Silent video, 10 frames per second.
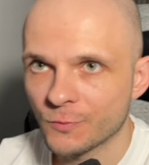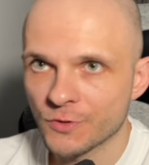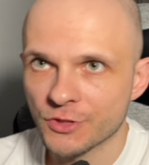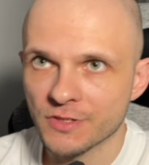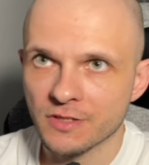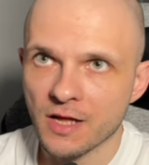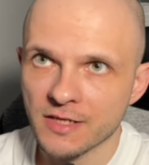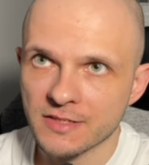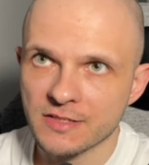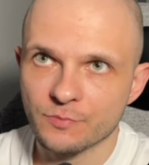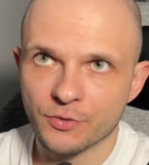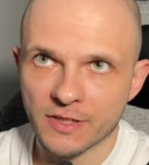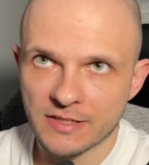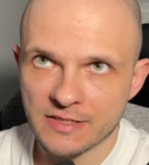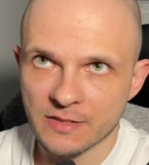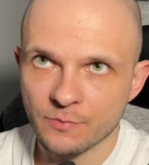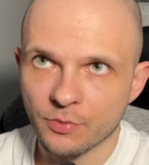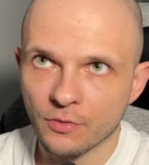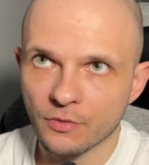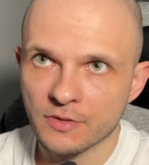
which is lights. Pretty simple.